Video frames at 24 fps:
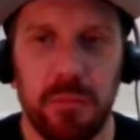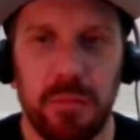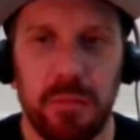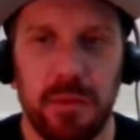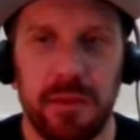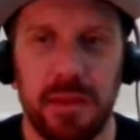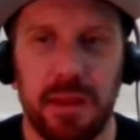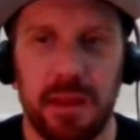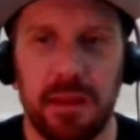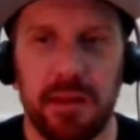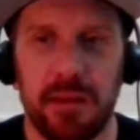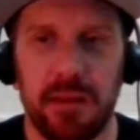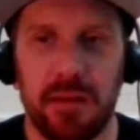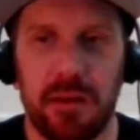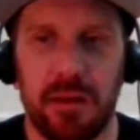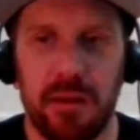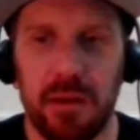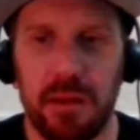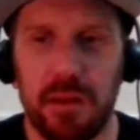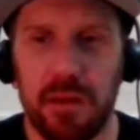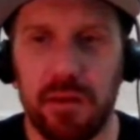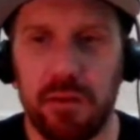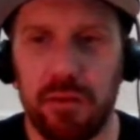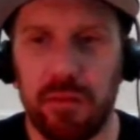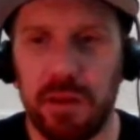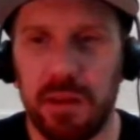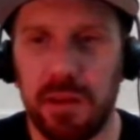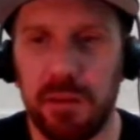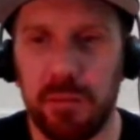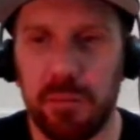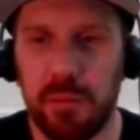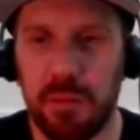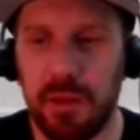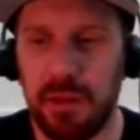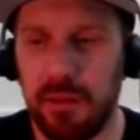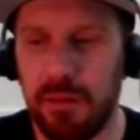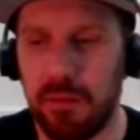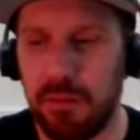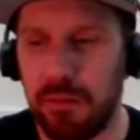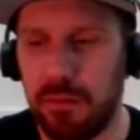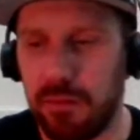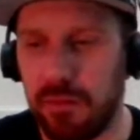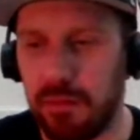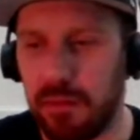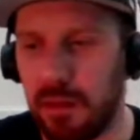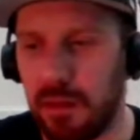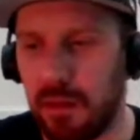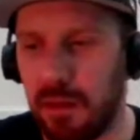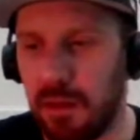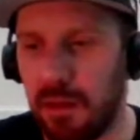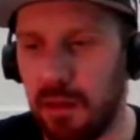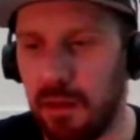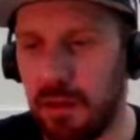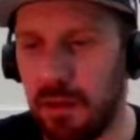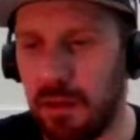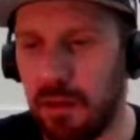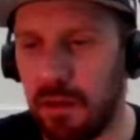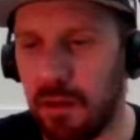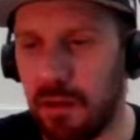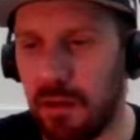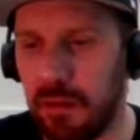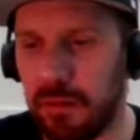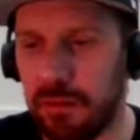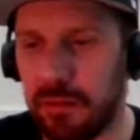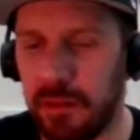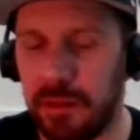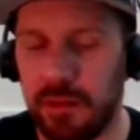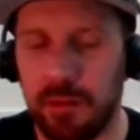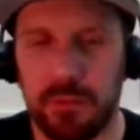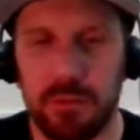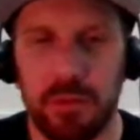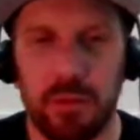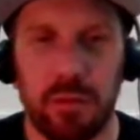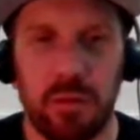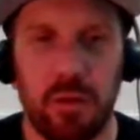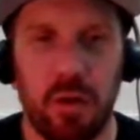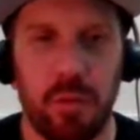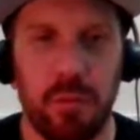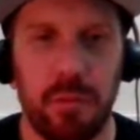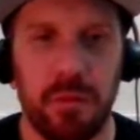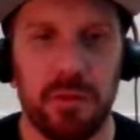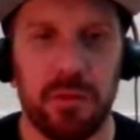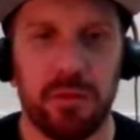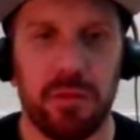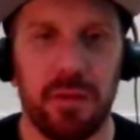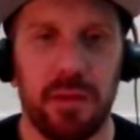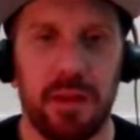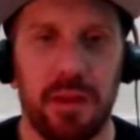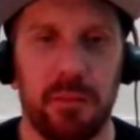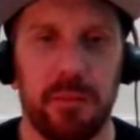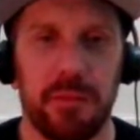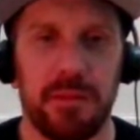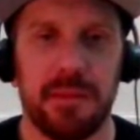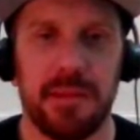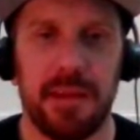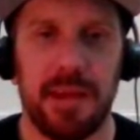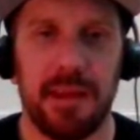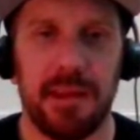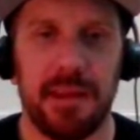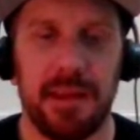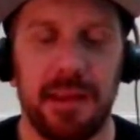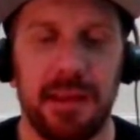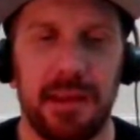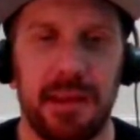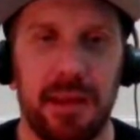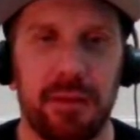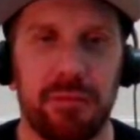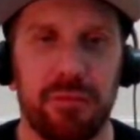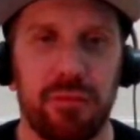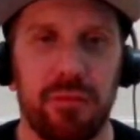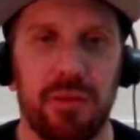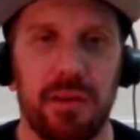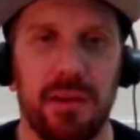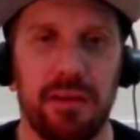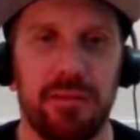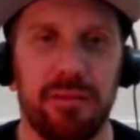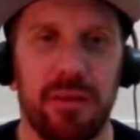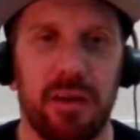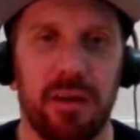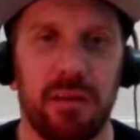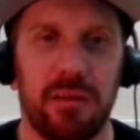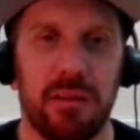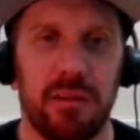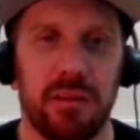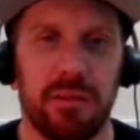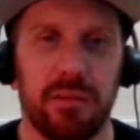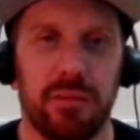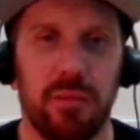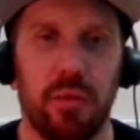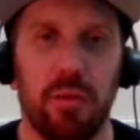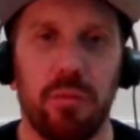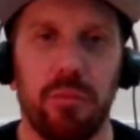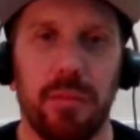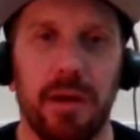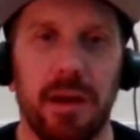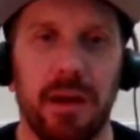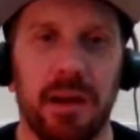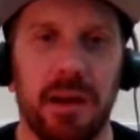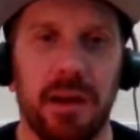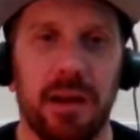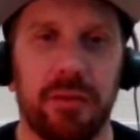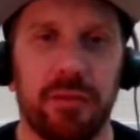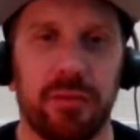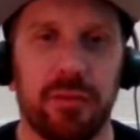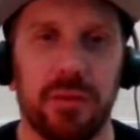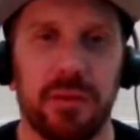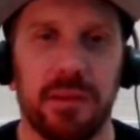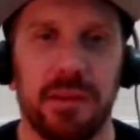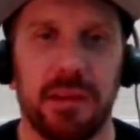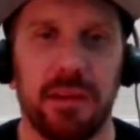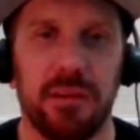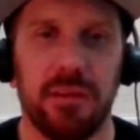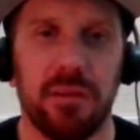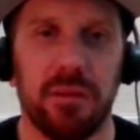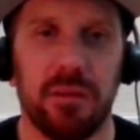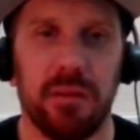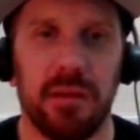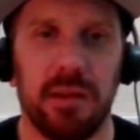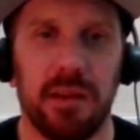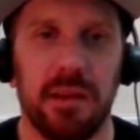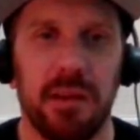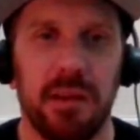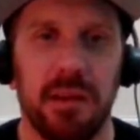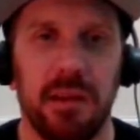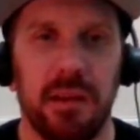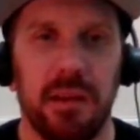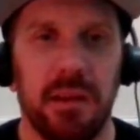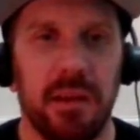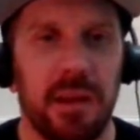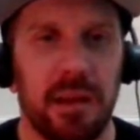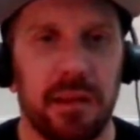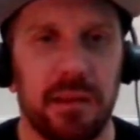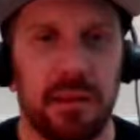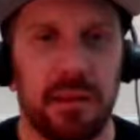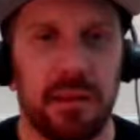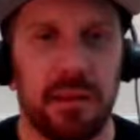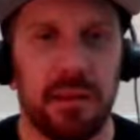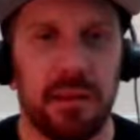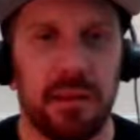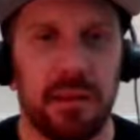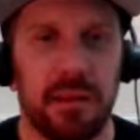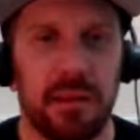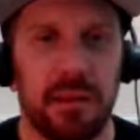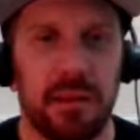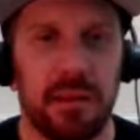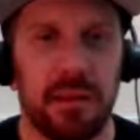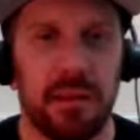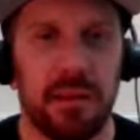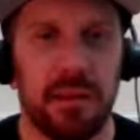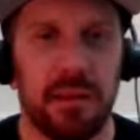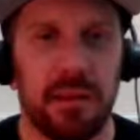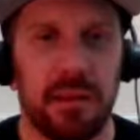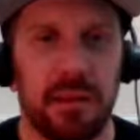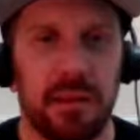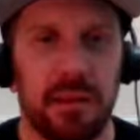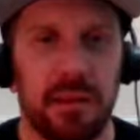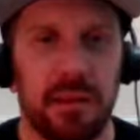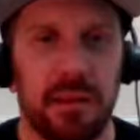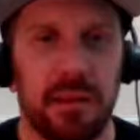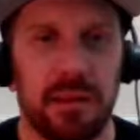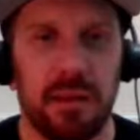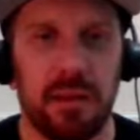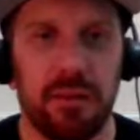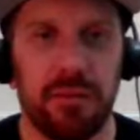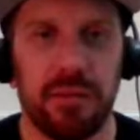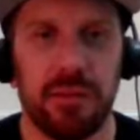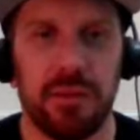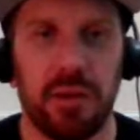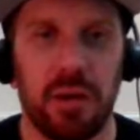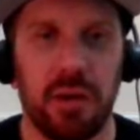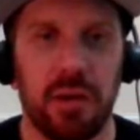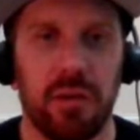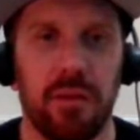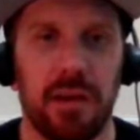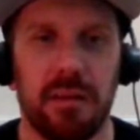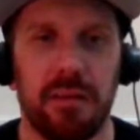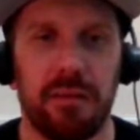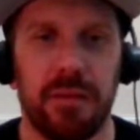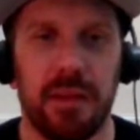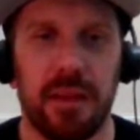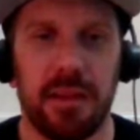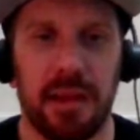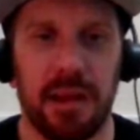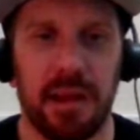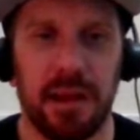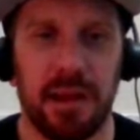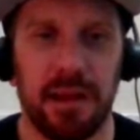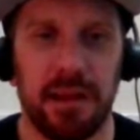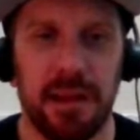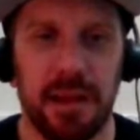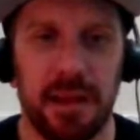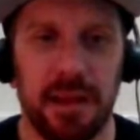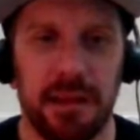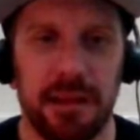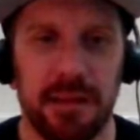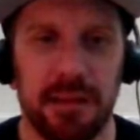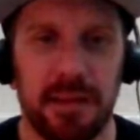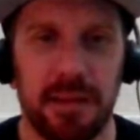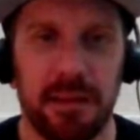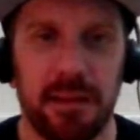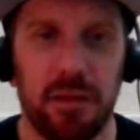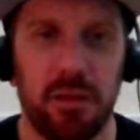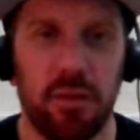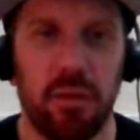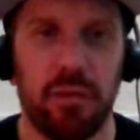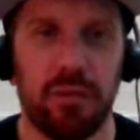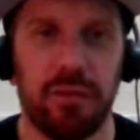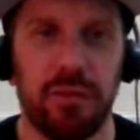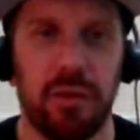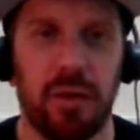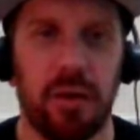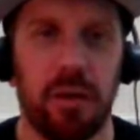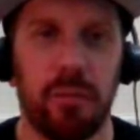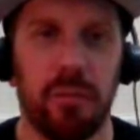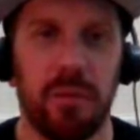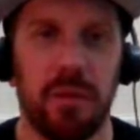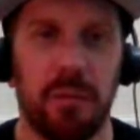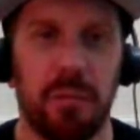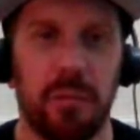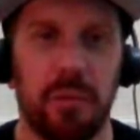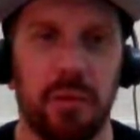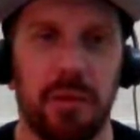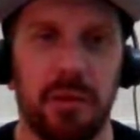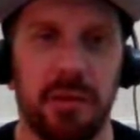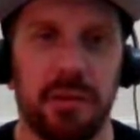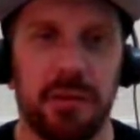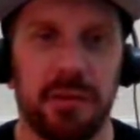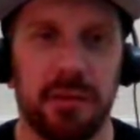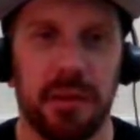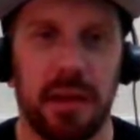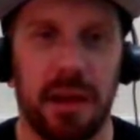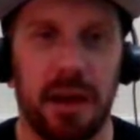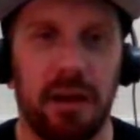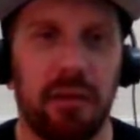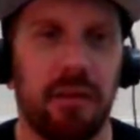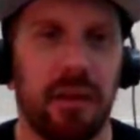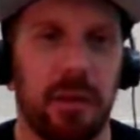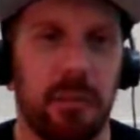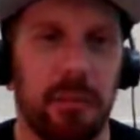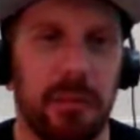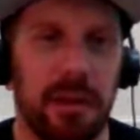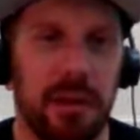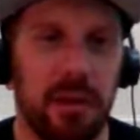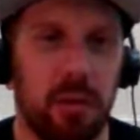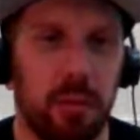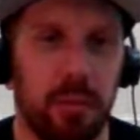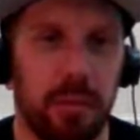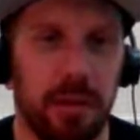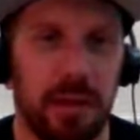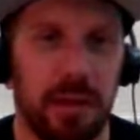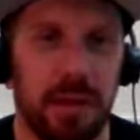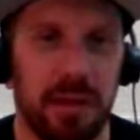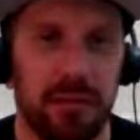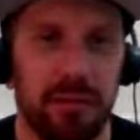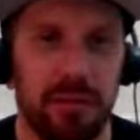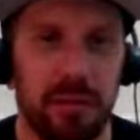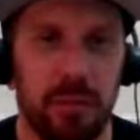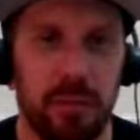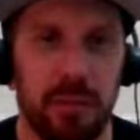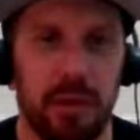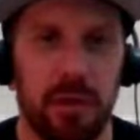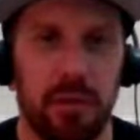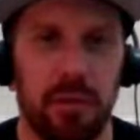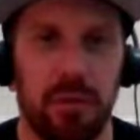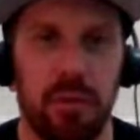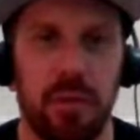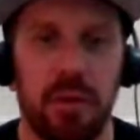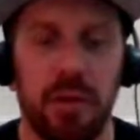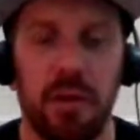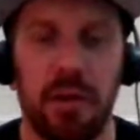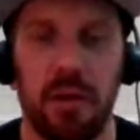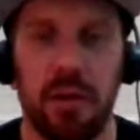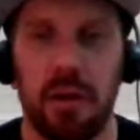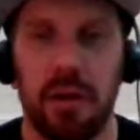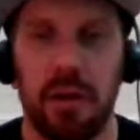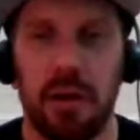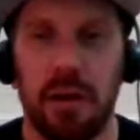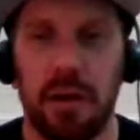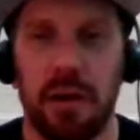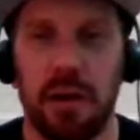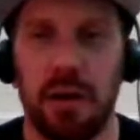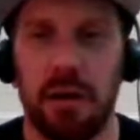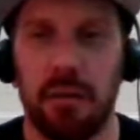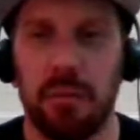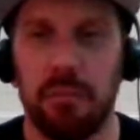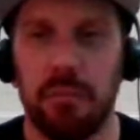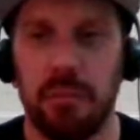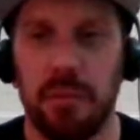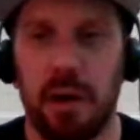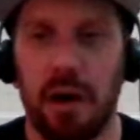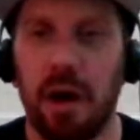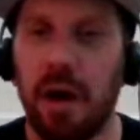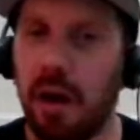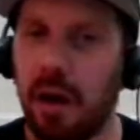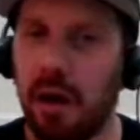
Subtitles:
But then I agree with, I think it was on commentary, they were saying that he never really found his form back after his injury. He had to have a title relinquished and stuff like that. And then he's had the Northern Armory boys carry him a little bit, if you will.